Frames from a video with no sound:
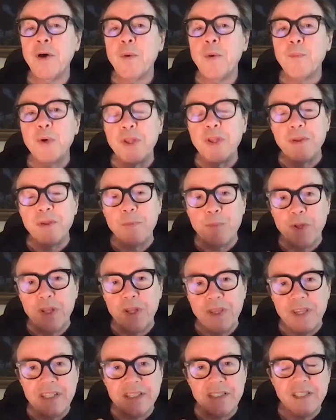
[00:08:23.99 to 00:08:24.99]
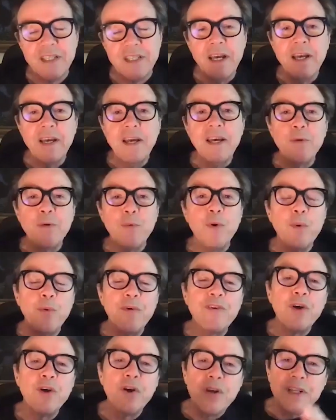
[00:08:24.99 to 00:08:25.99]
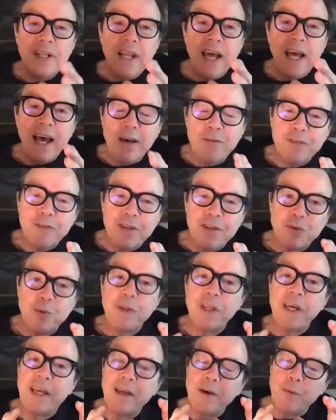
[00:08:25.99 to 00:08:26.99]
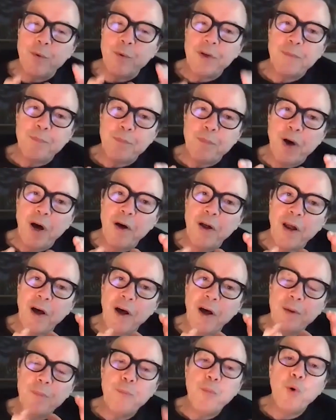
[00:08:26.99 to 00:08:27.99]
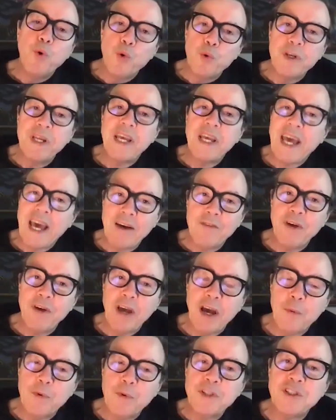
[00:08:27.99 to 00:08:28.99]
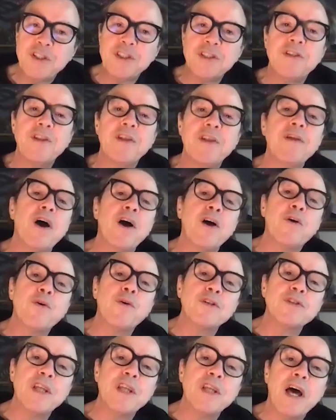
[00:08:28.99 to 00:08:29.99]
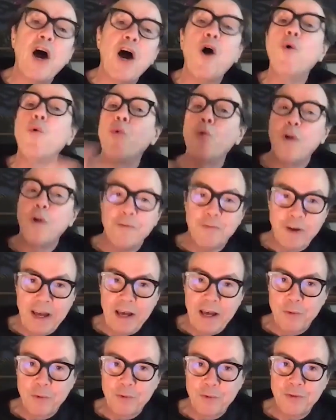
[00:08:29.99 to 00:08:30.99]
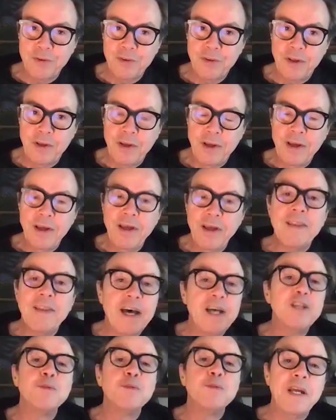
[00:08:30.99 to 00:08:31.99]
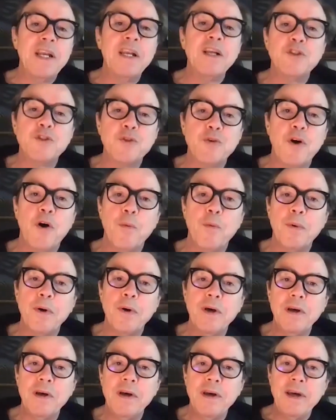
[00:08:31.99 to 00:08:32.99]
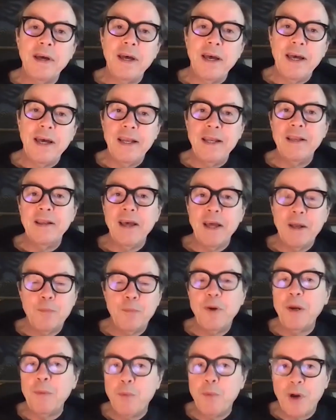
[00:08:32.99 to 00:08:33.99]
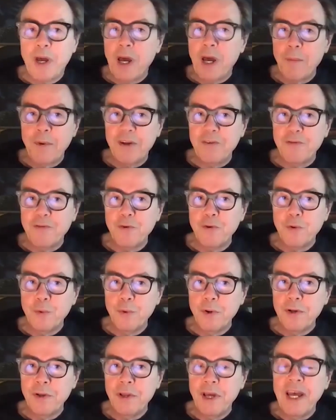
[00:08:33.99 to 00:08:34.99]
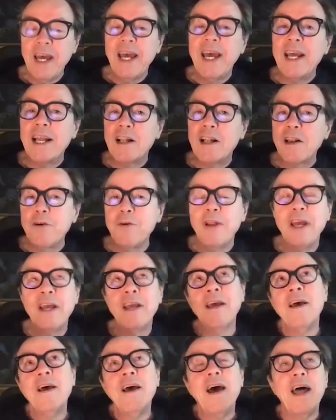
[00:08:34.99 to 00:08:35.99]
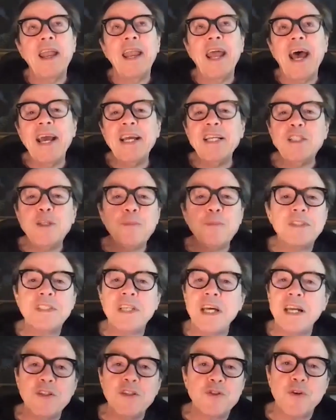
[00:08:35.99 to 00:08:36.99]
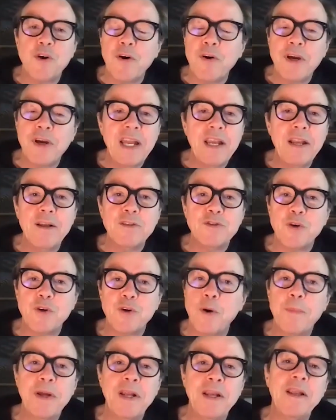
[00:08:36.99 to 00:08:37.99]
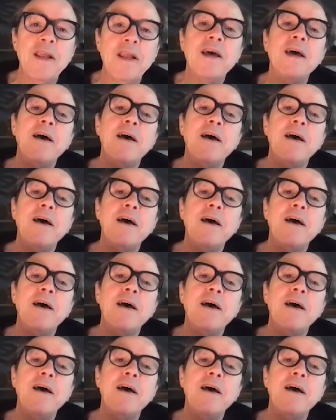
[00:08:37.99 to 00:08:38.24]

But this, we've got to have this with an important caveat, which is that across the whole of health, there has been a drop in people coming forward, including an 80% drop in